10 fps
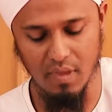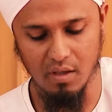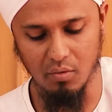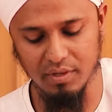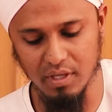
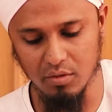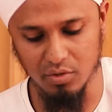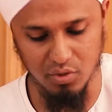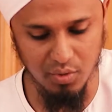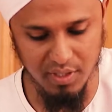what they would
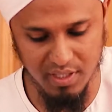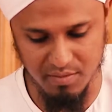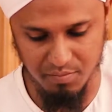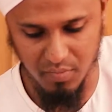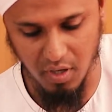do is,
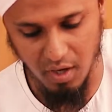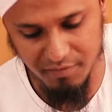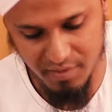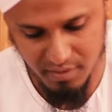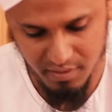
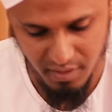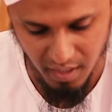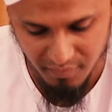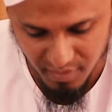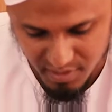after
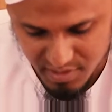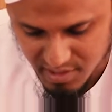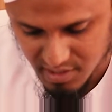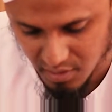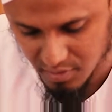having this,
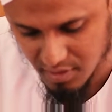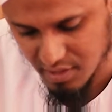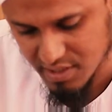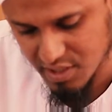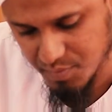
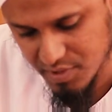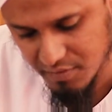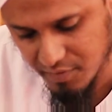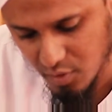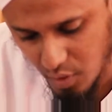there's a
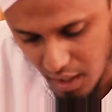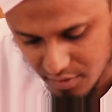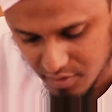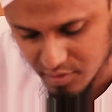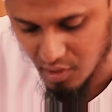specific way how
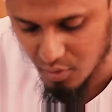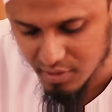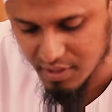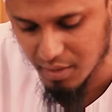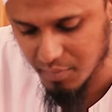they roll
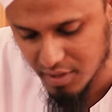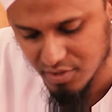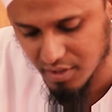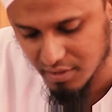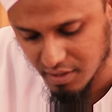it up,
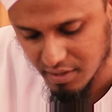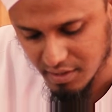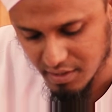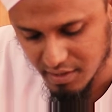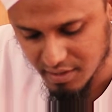mashallah,
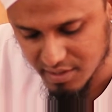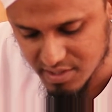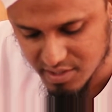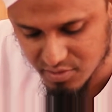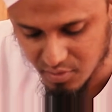is
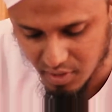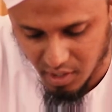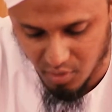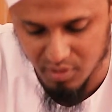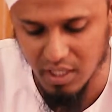just to
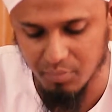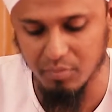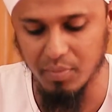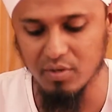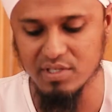roll it up on
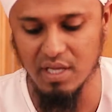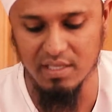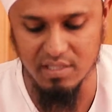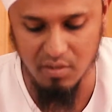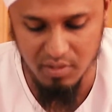both
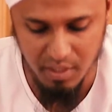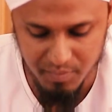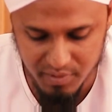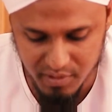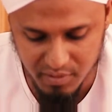sides, roll it
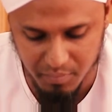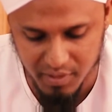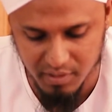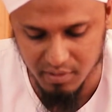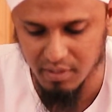up till the
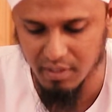middle.